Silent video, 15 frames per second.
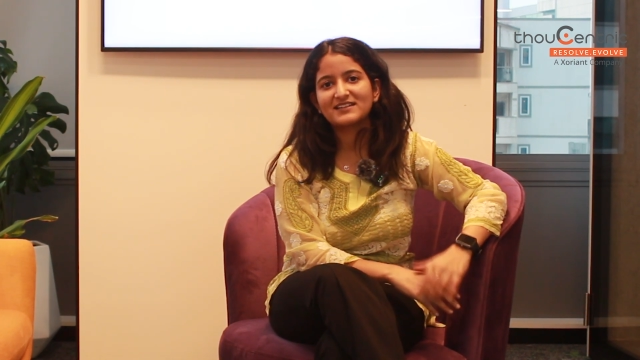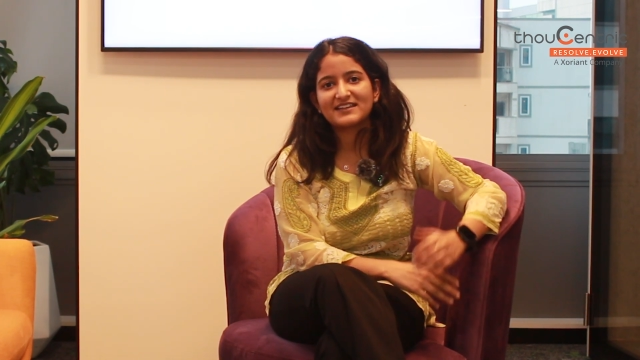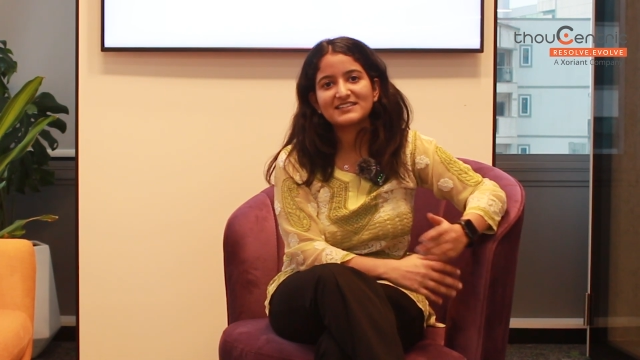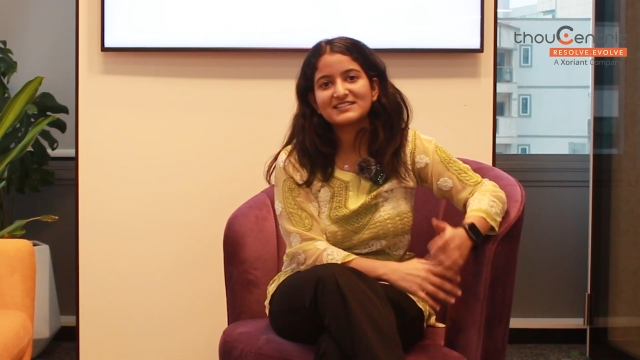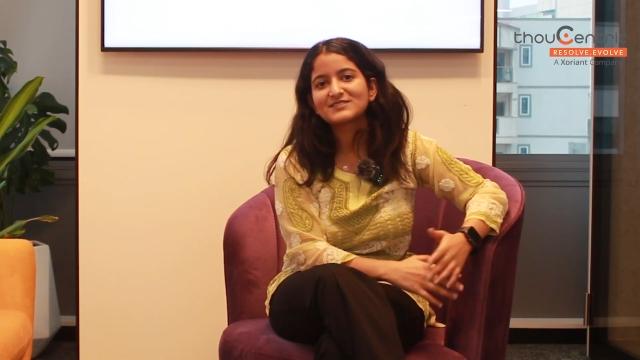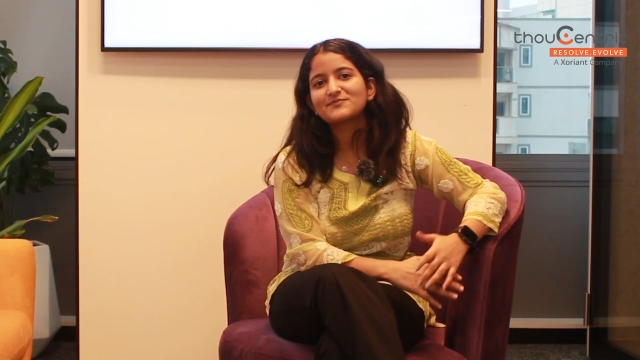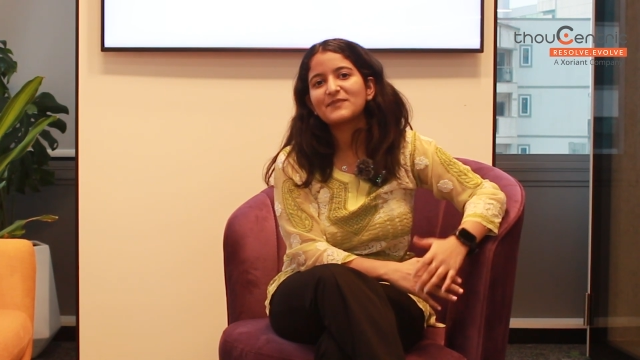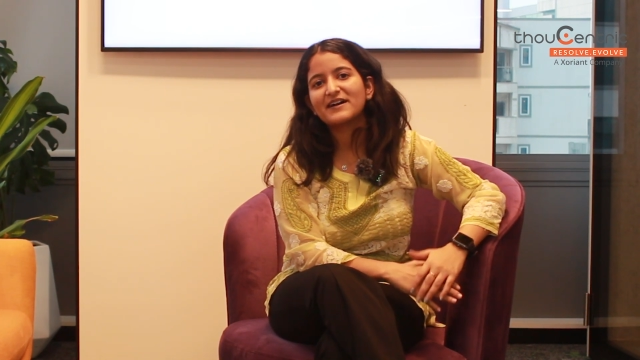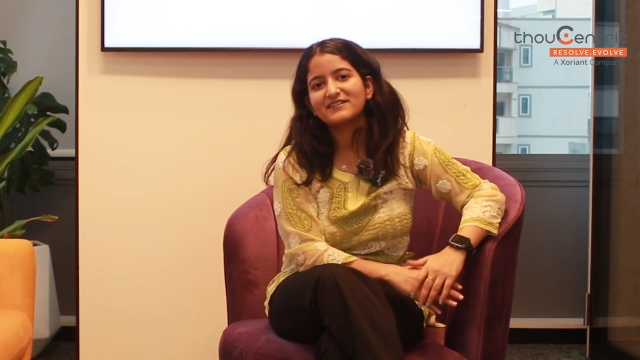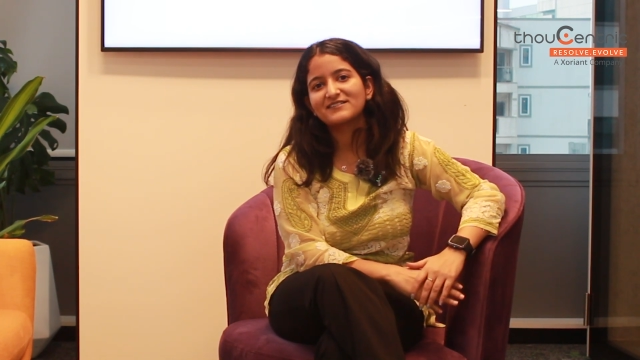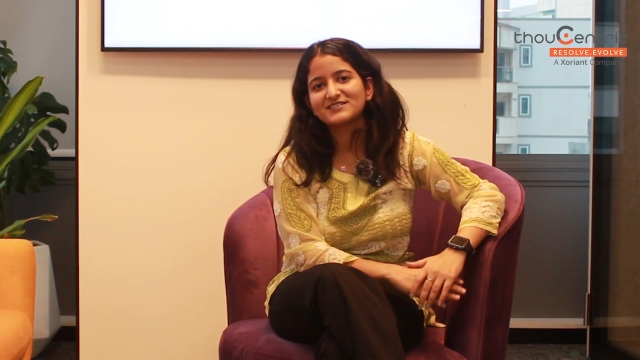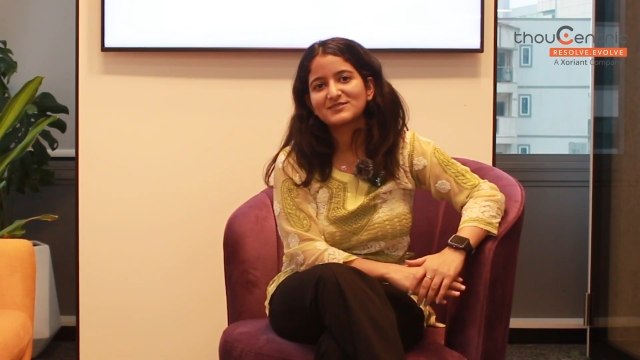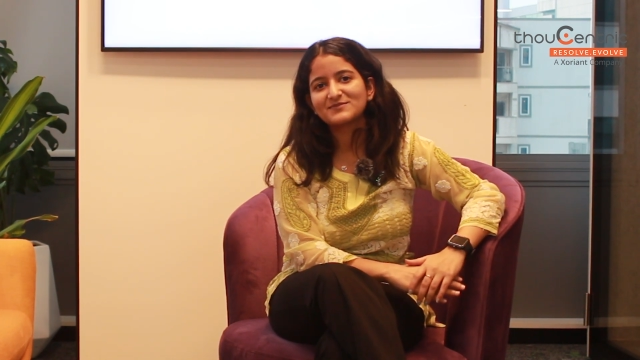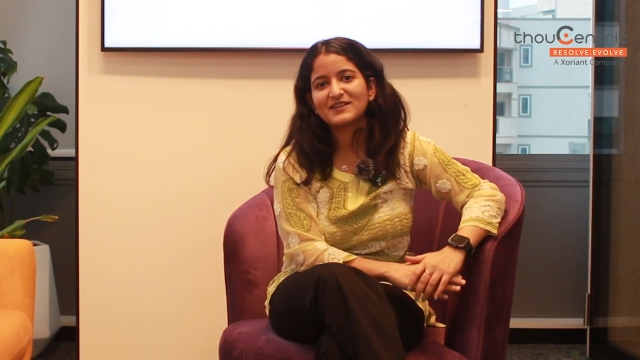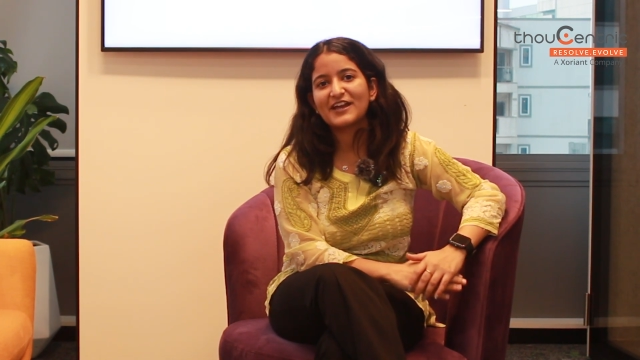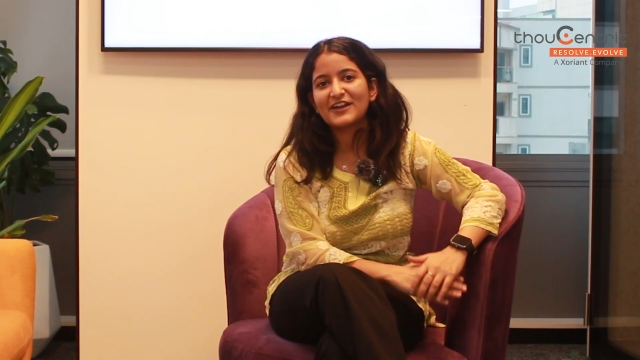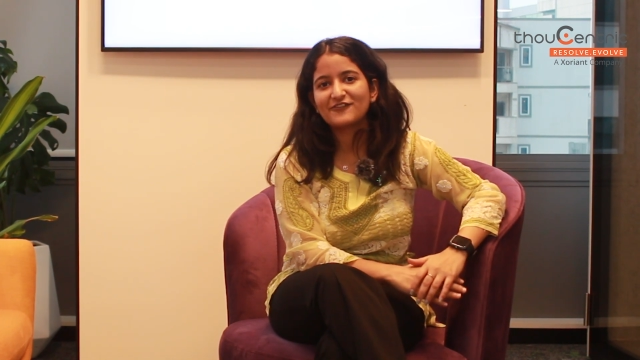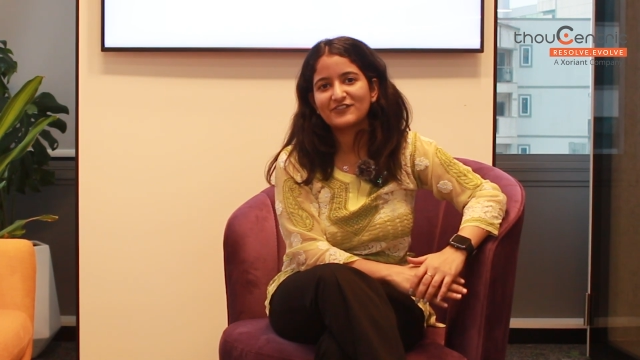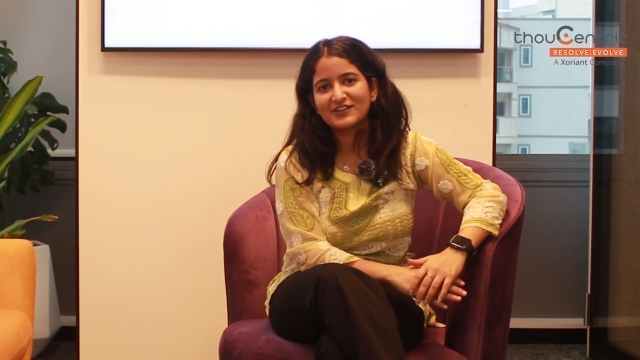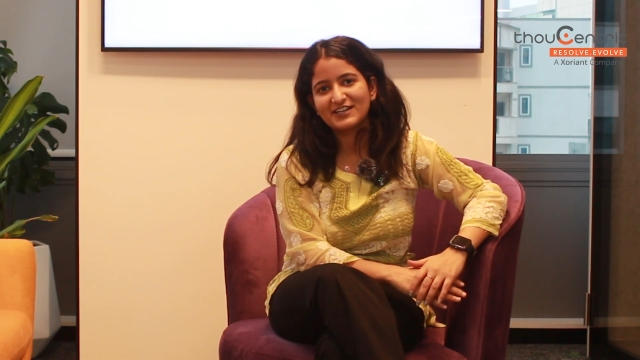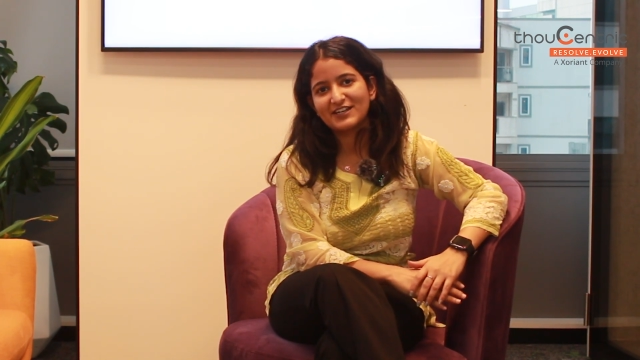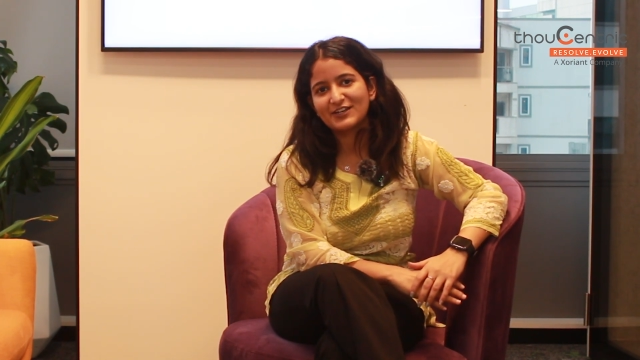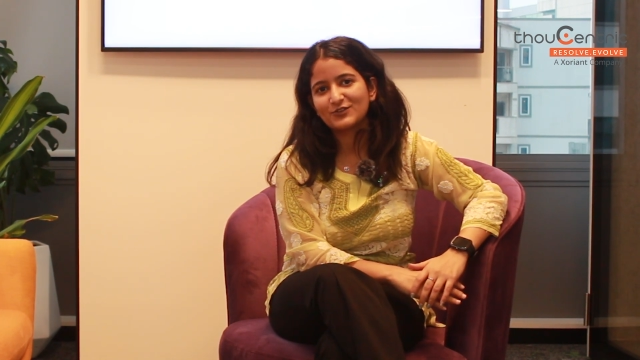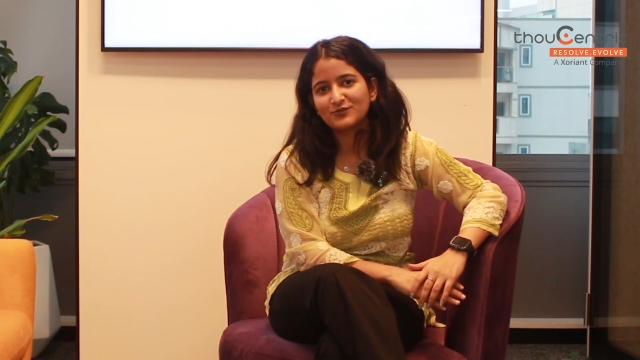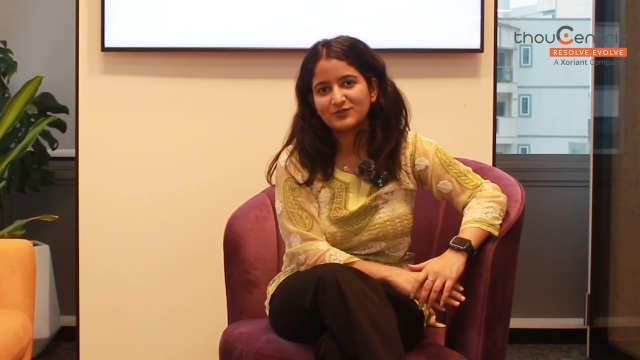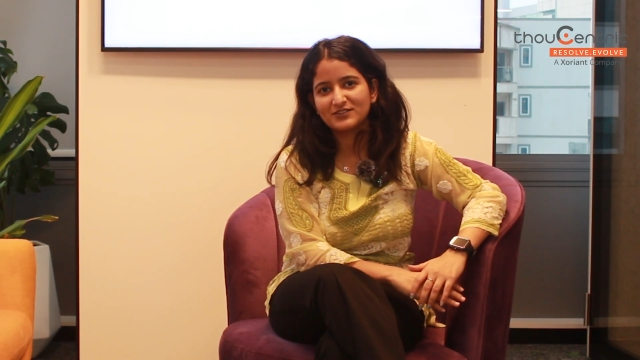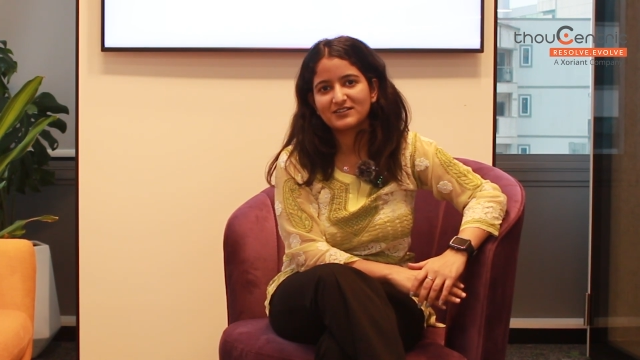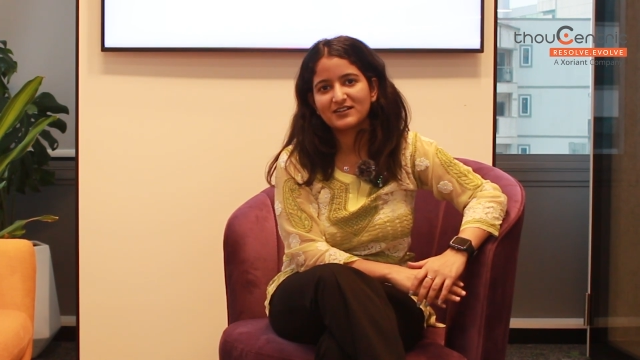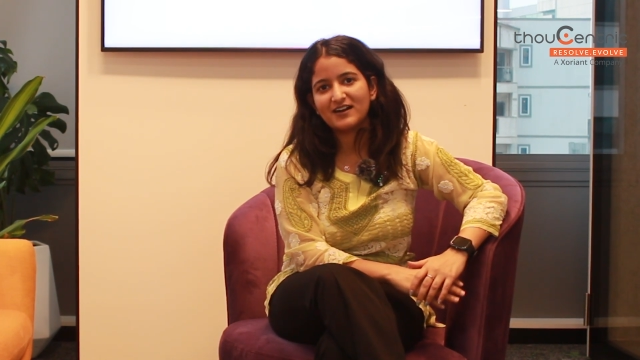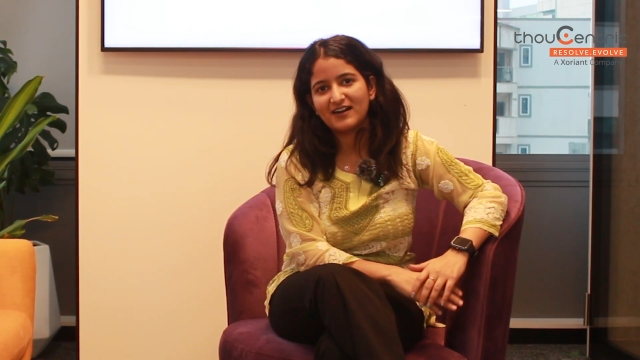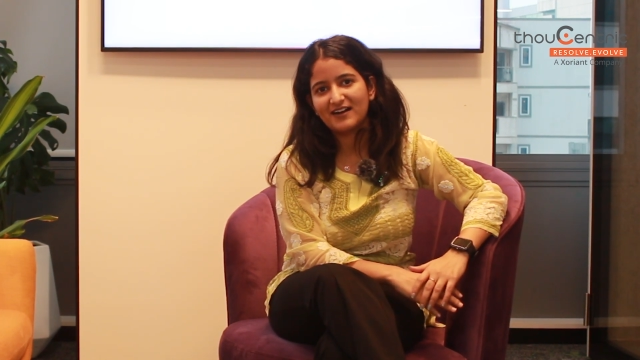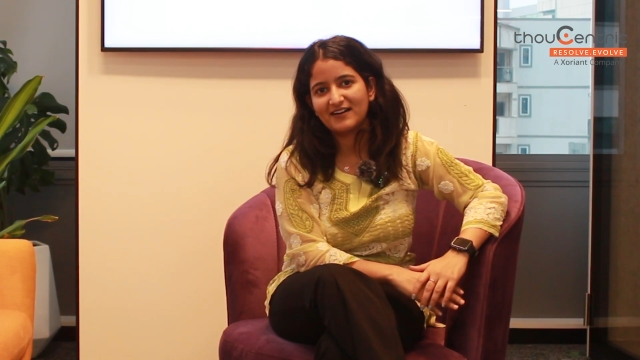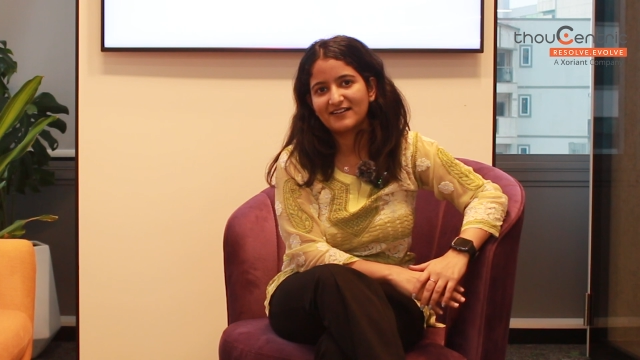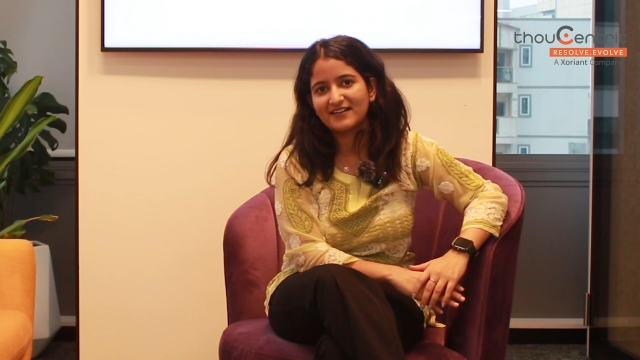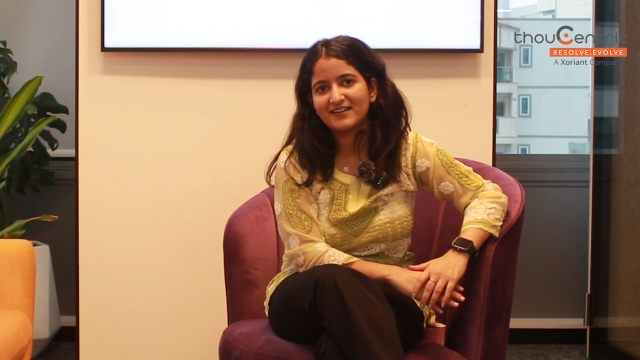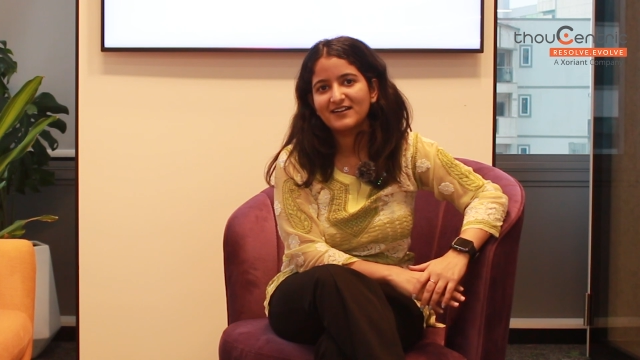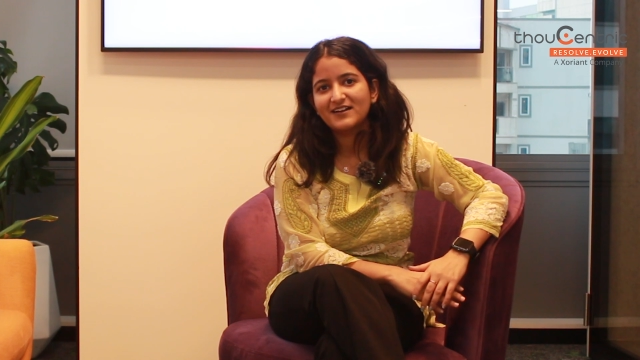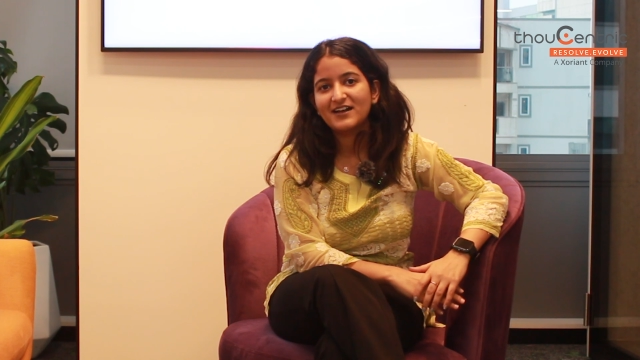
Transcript: like inspires me every day to work hard.